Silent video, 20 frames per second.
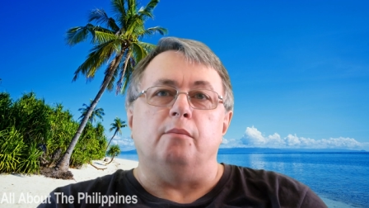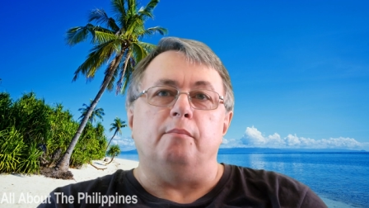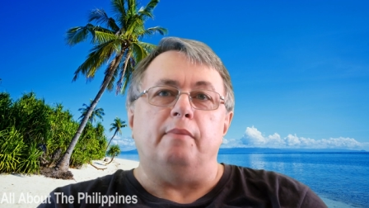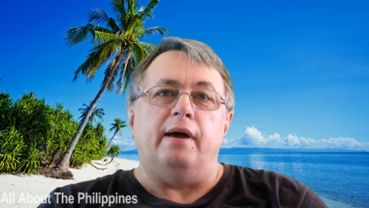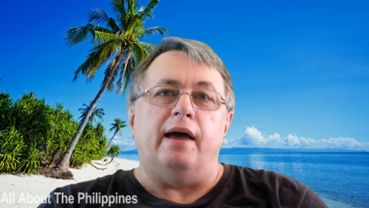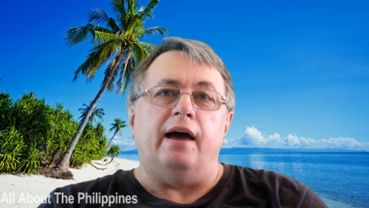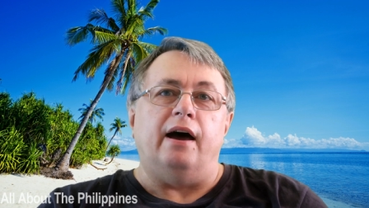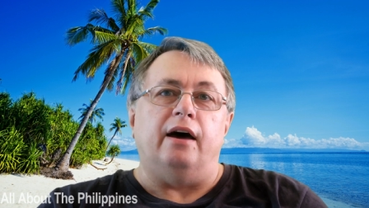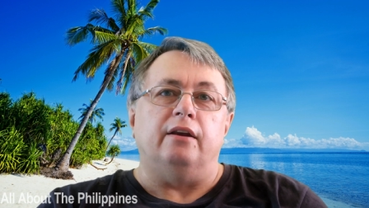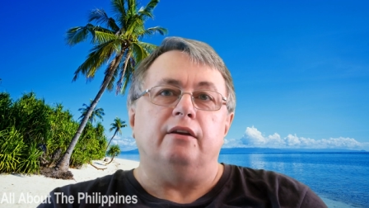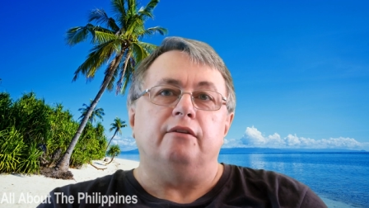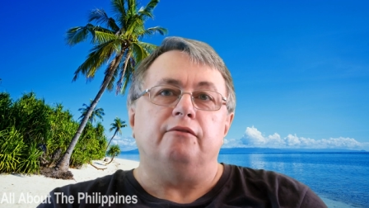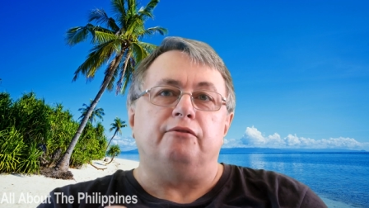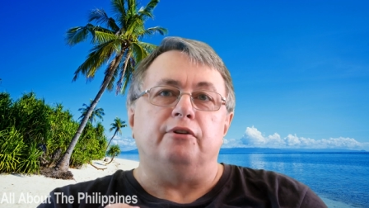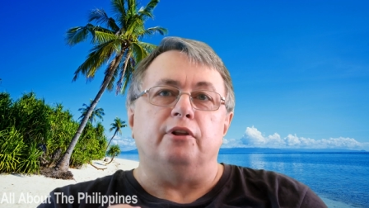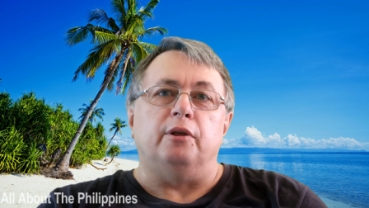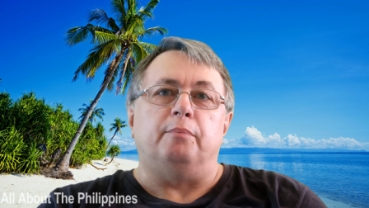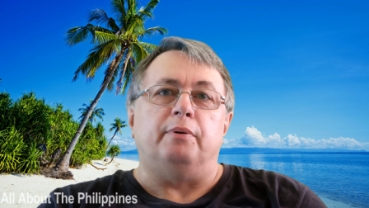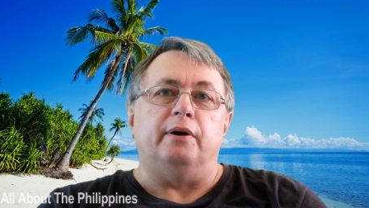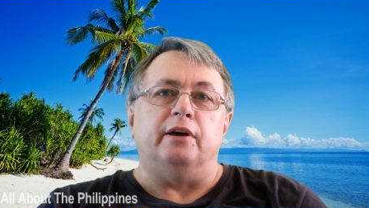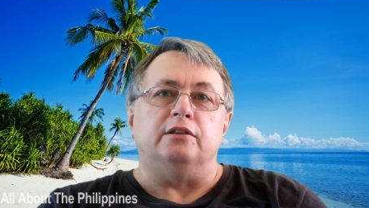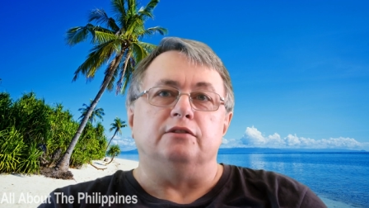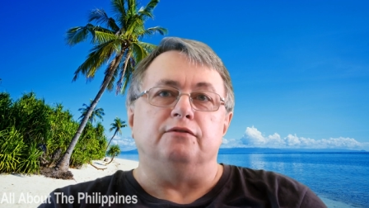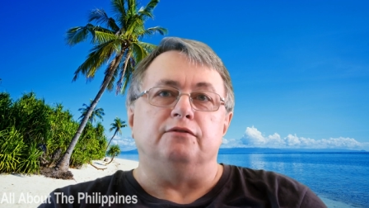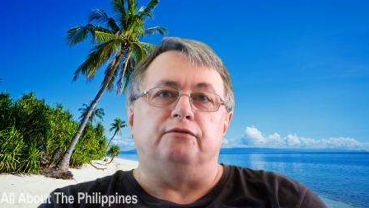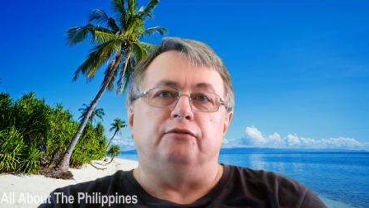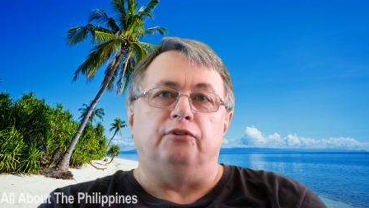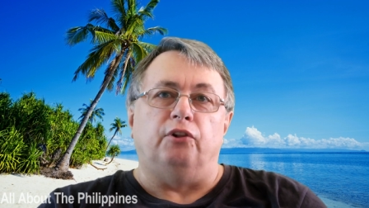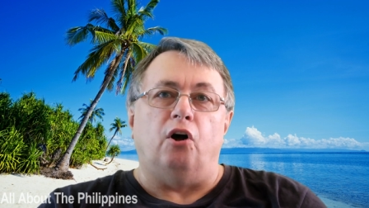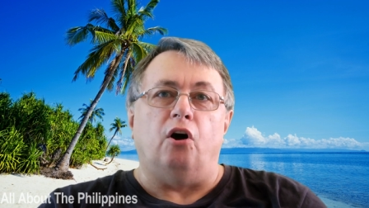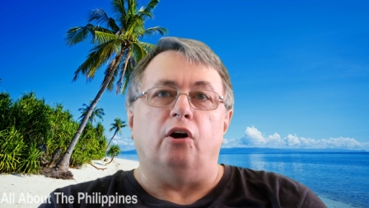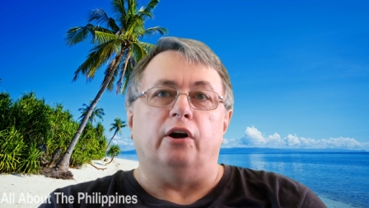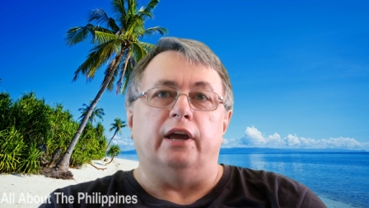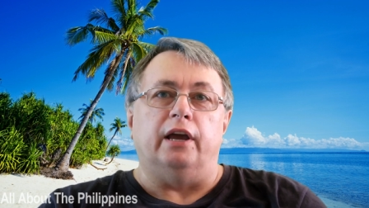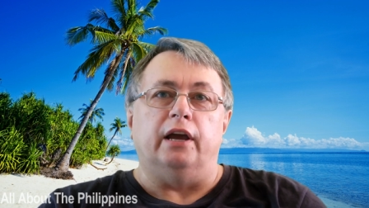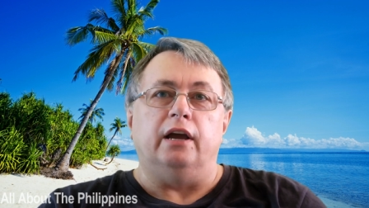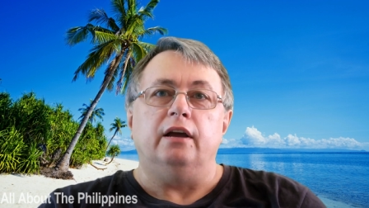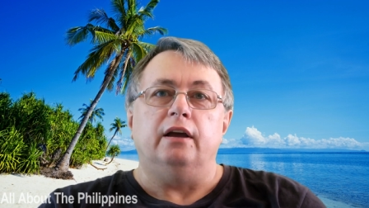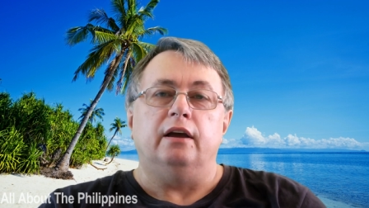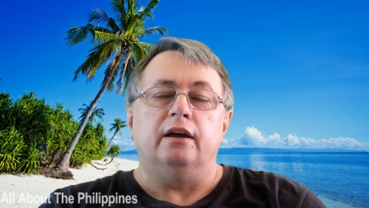about Philippines
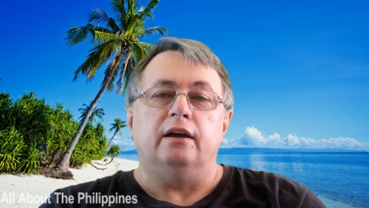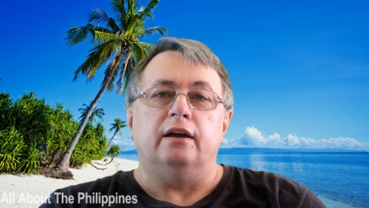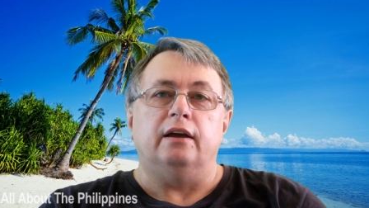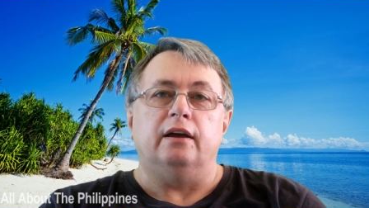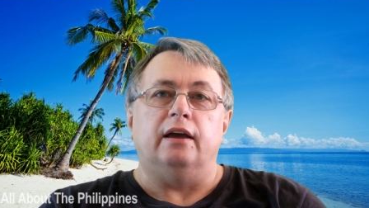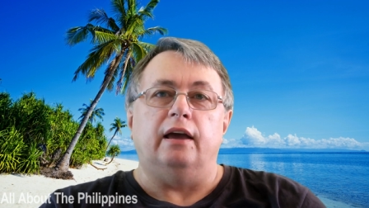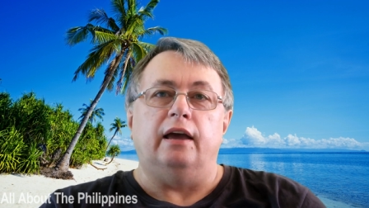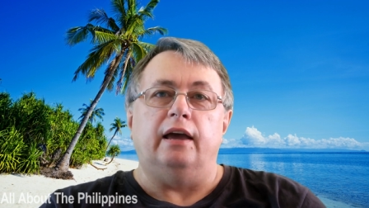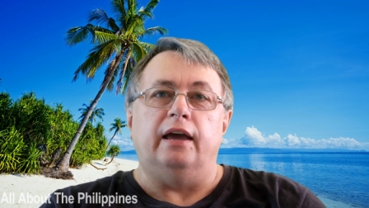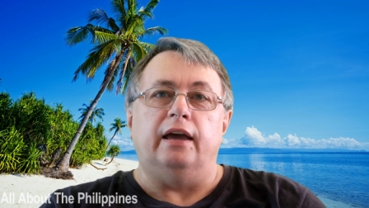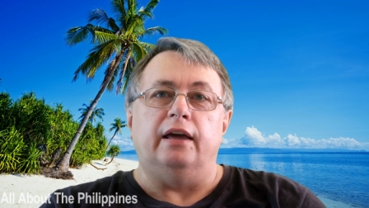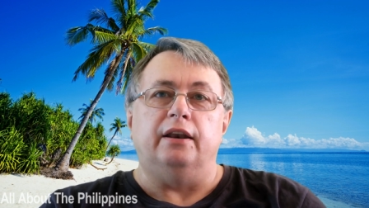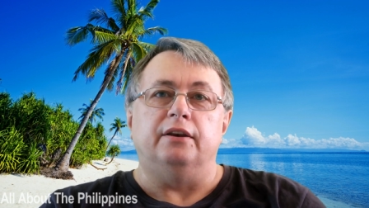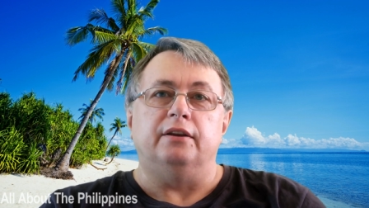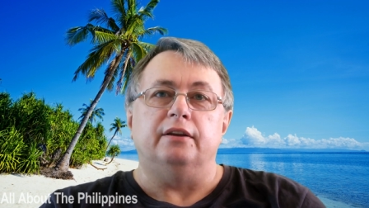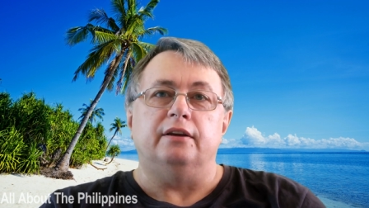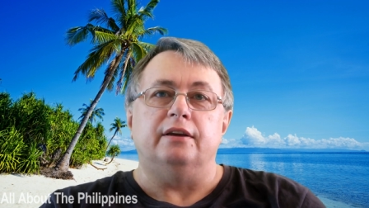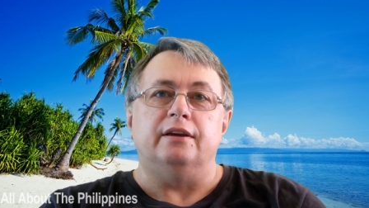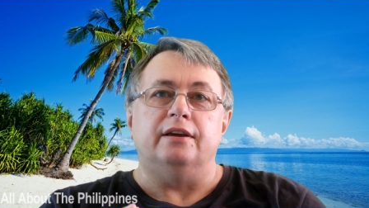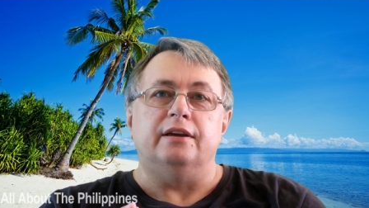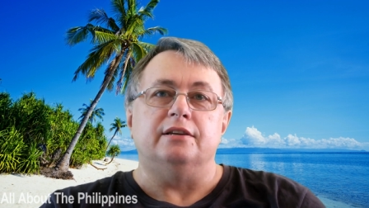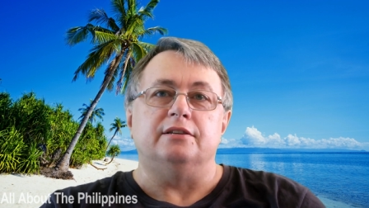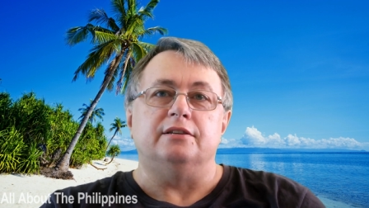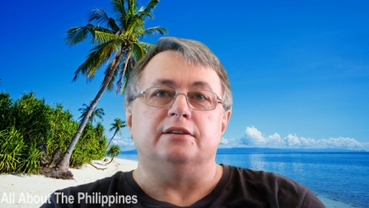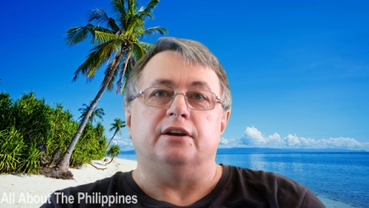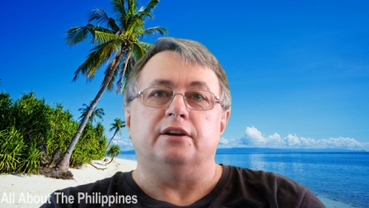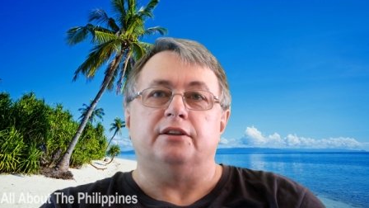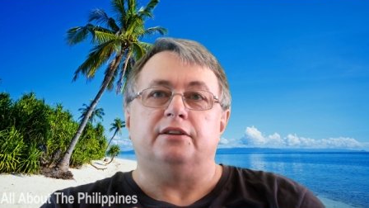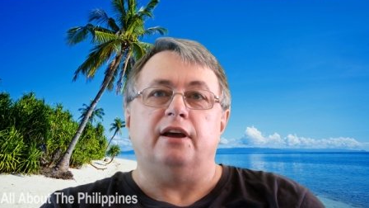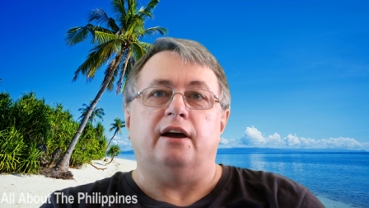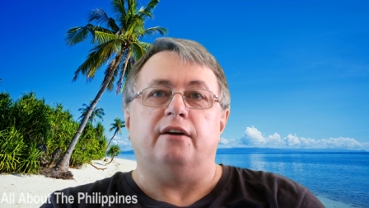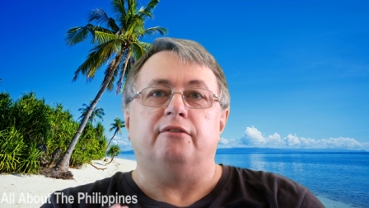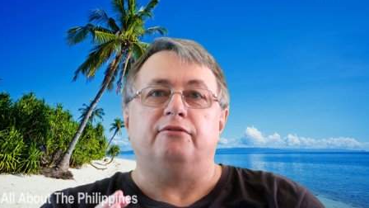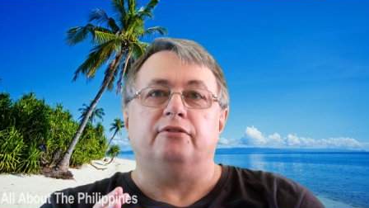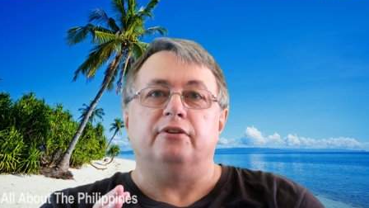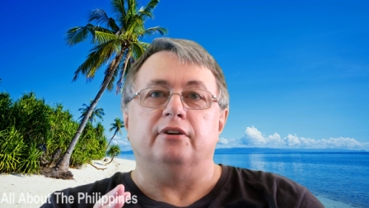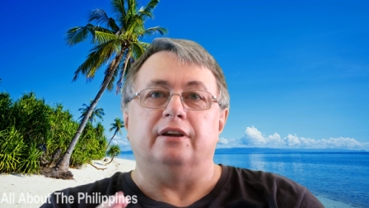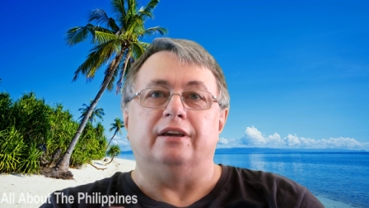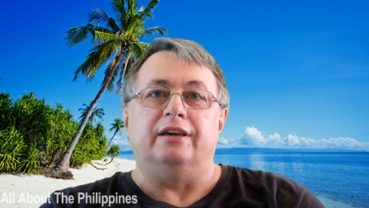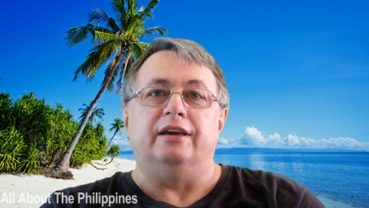vlogging and is it a
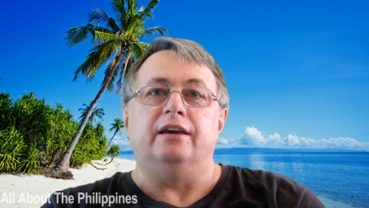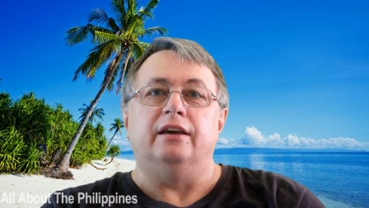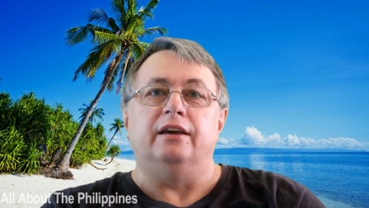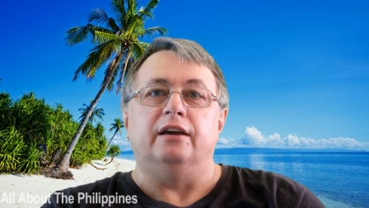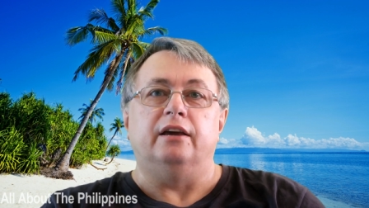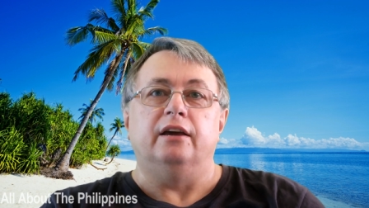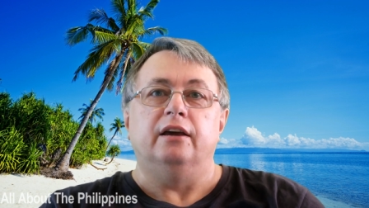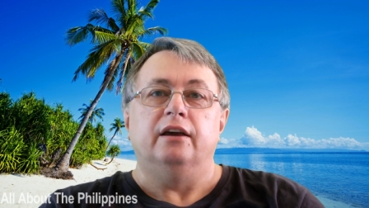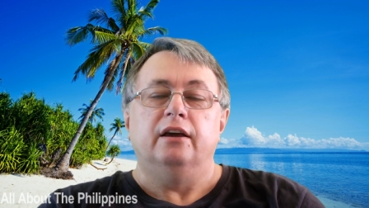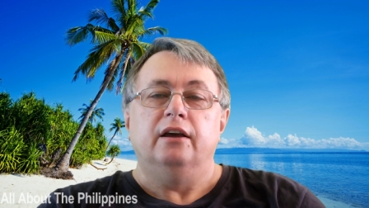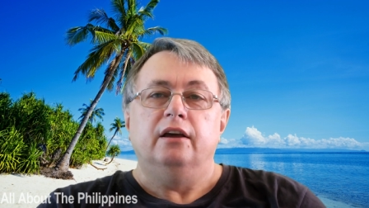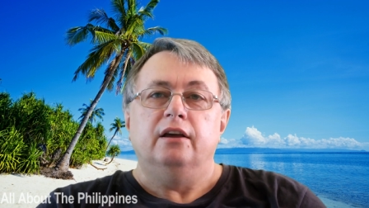tough gig?